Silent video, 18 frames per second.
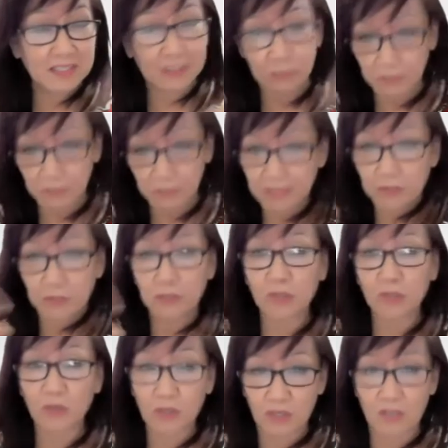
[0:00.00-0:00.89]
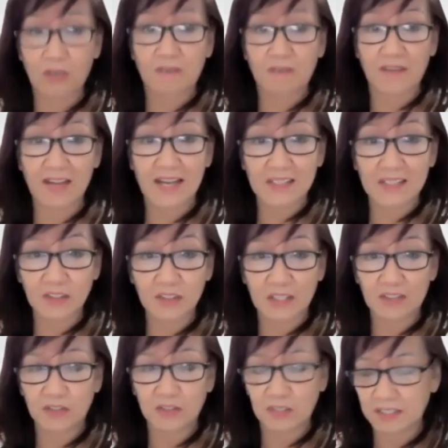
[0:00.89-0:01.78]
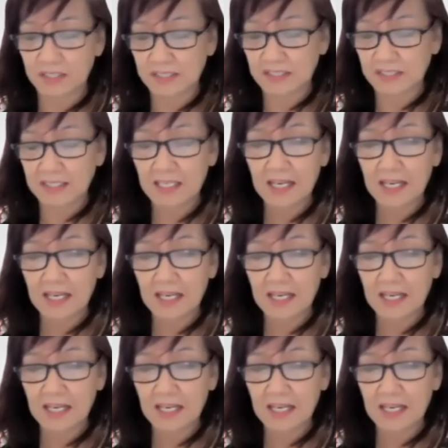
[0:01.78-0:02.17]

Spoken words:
You did show a lot of hand gestures.